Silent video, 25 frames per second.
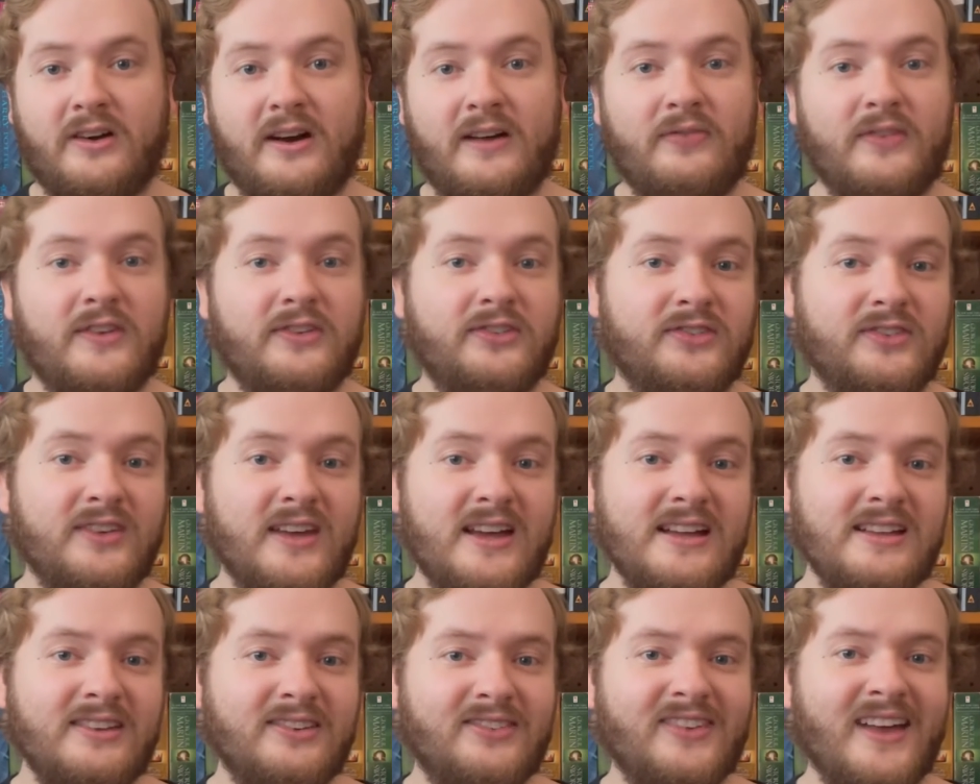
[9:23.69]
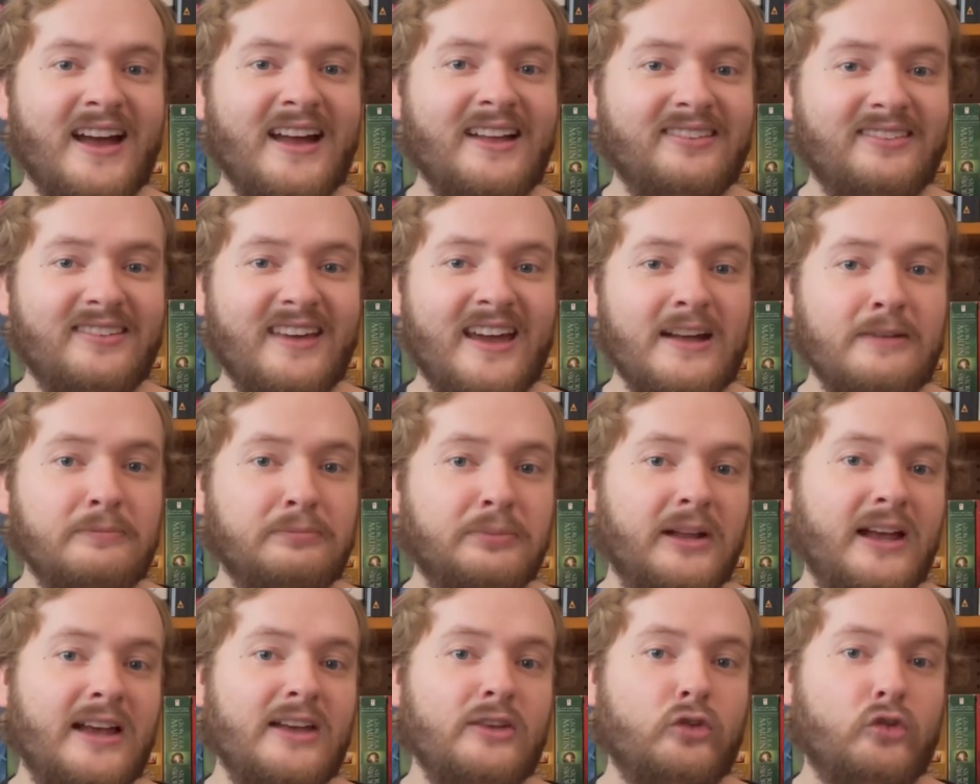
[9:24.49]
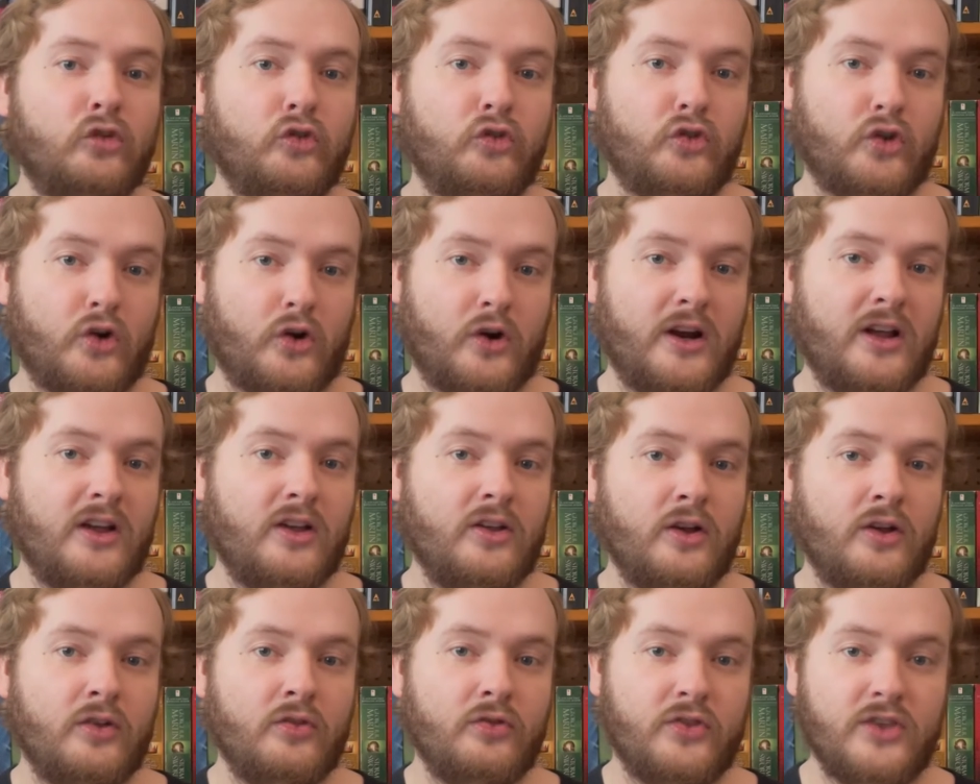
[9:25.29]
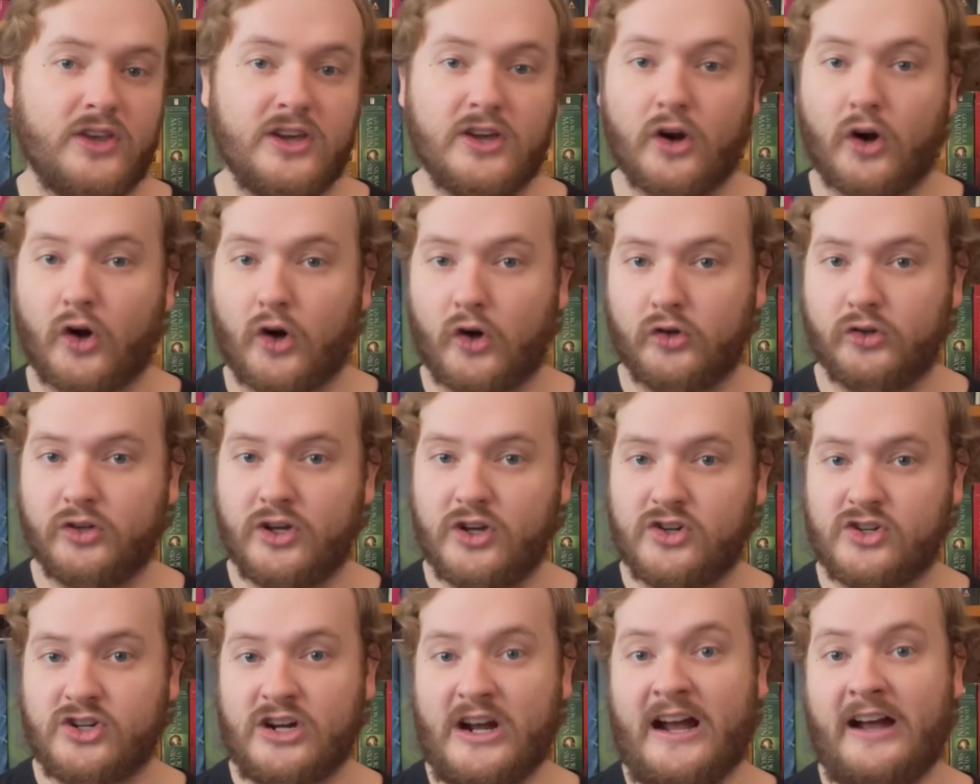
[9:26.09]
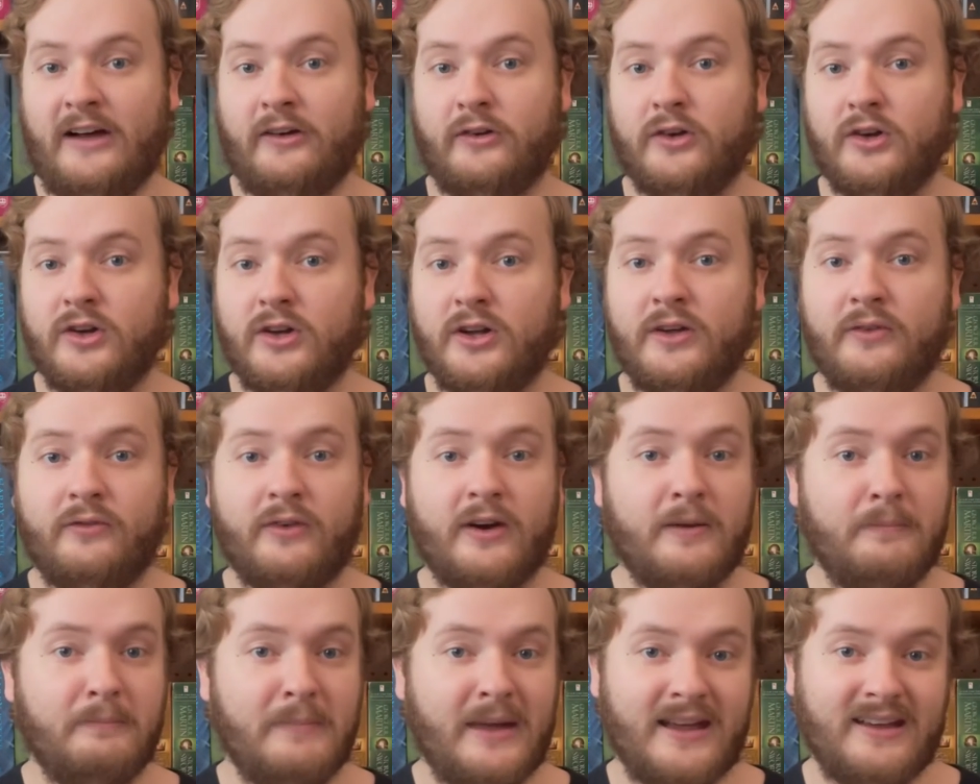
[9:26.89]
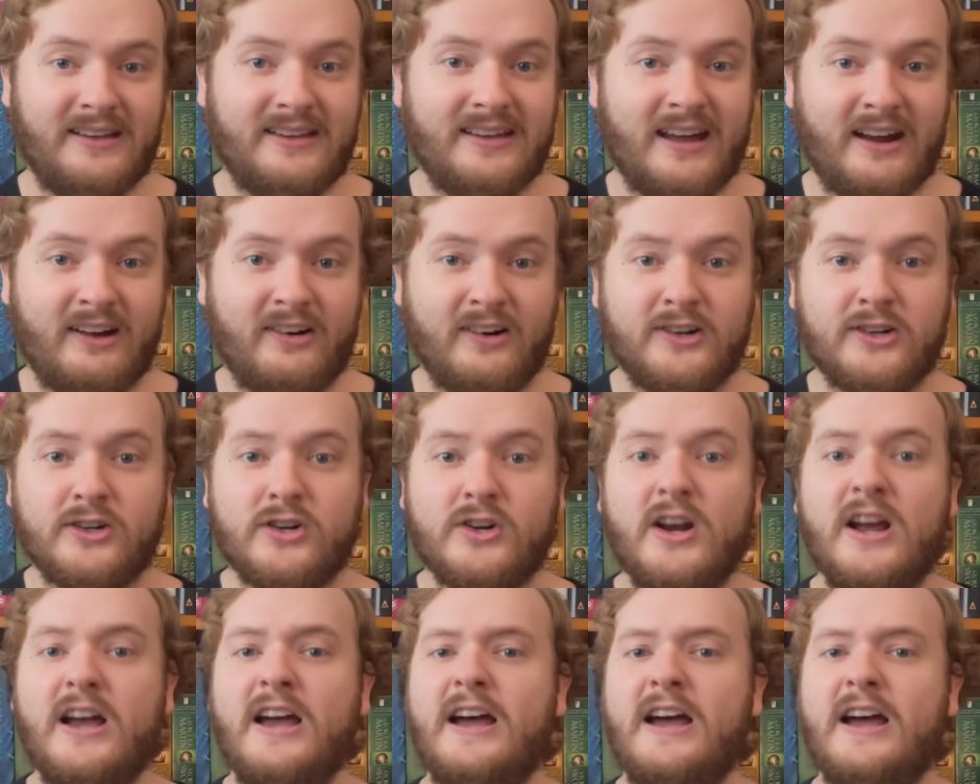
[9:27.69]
and the scenes that take place during the early childhood of our main character